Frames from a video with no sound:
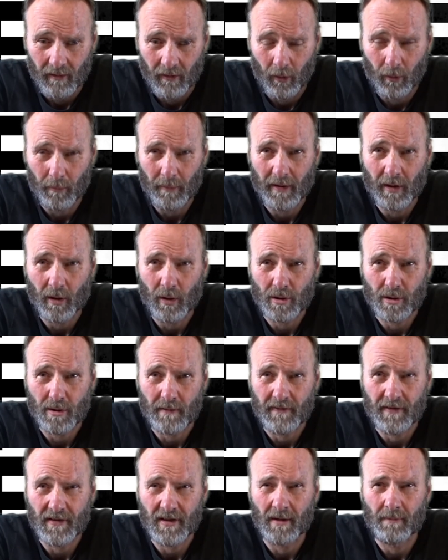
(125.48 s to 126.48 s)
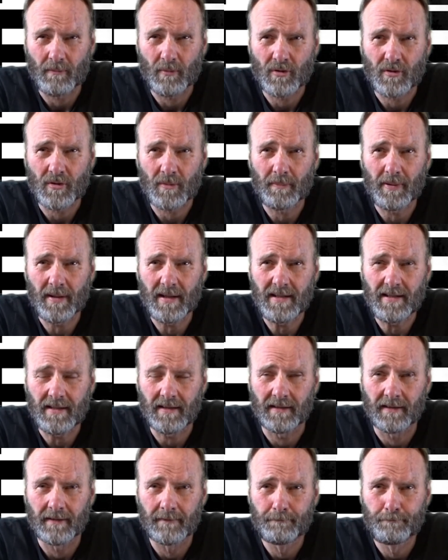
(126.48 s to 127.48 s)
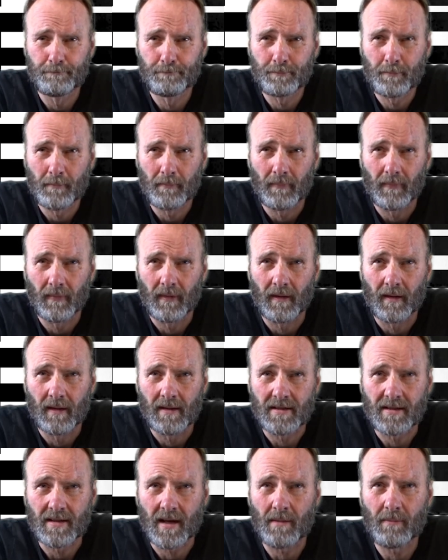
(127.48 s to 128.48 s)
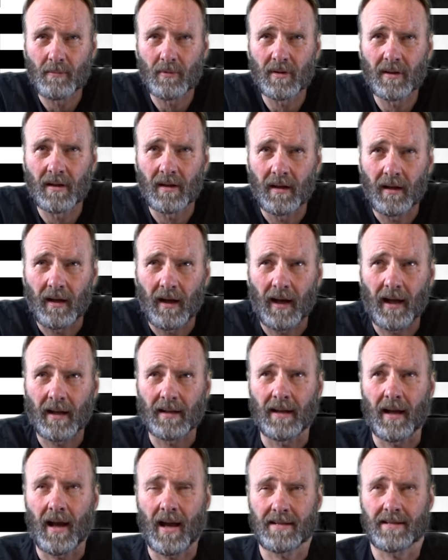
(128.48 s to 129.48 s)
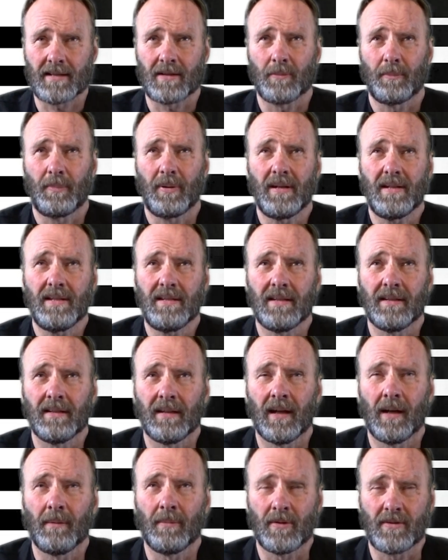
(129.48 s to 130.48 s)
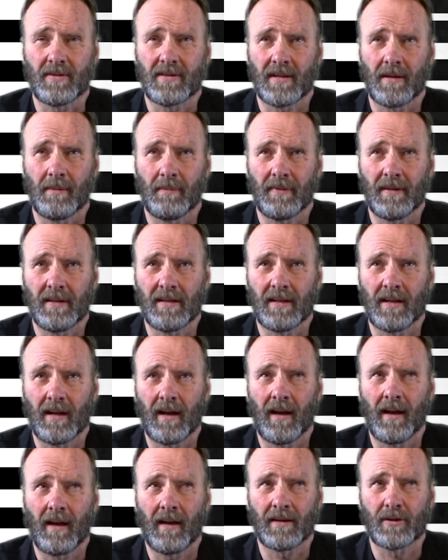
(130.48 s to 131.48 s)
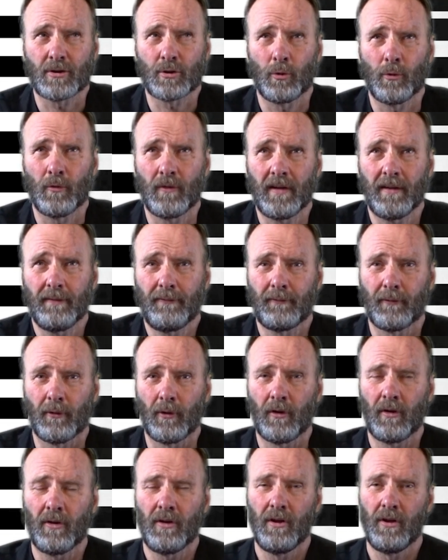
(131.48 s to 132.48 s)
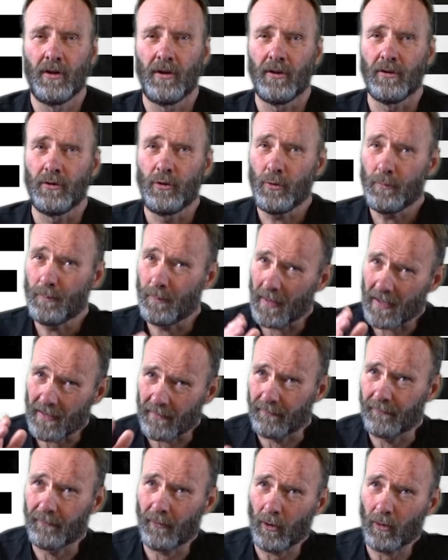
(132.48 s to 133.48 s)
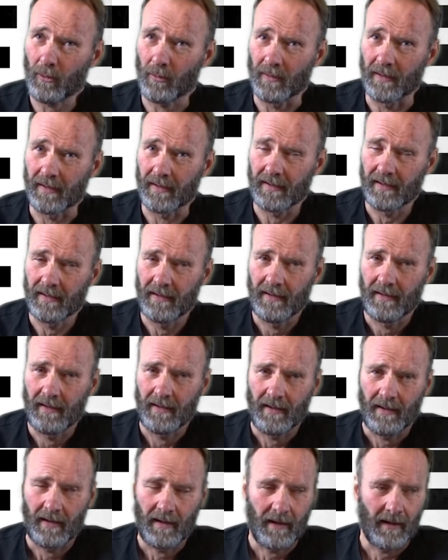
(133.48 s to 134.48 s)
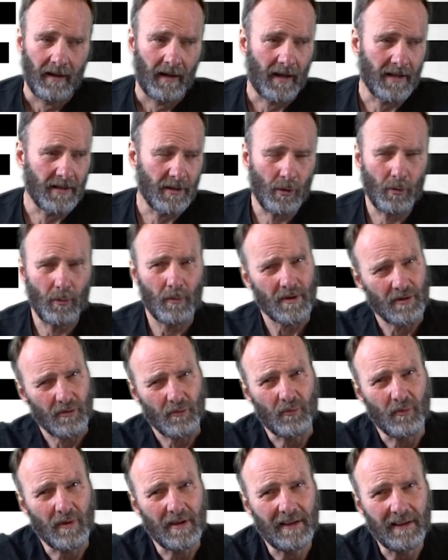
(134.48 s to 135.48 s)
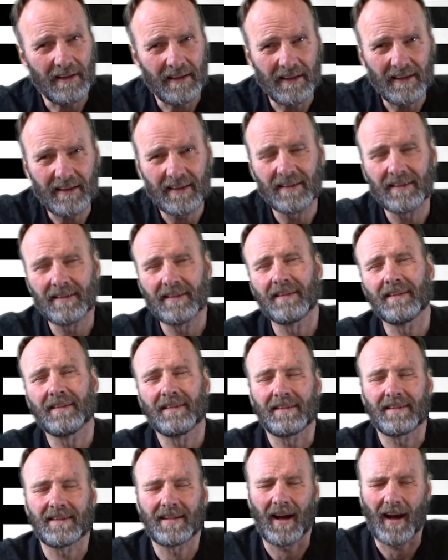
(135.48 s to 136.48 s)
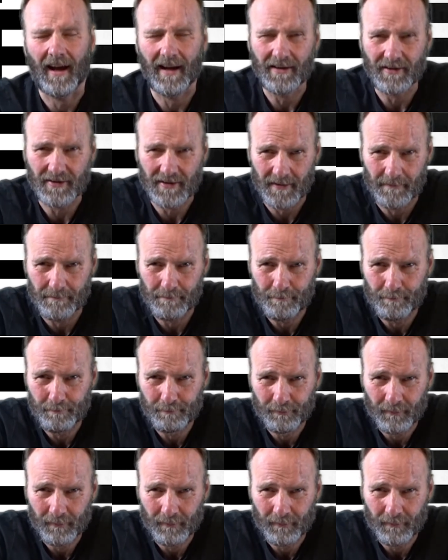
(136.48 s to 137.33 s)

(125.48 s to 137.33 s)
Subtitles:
all because of someone's opinion. Someone has an opinion about something, so therefore you'd better follow it. And you know what's really tiresome,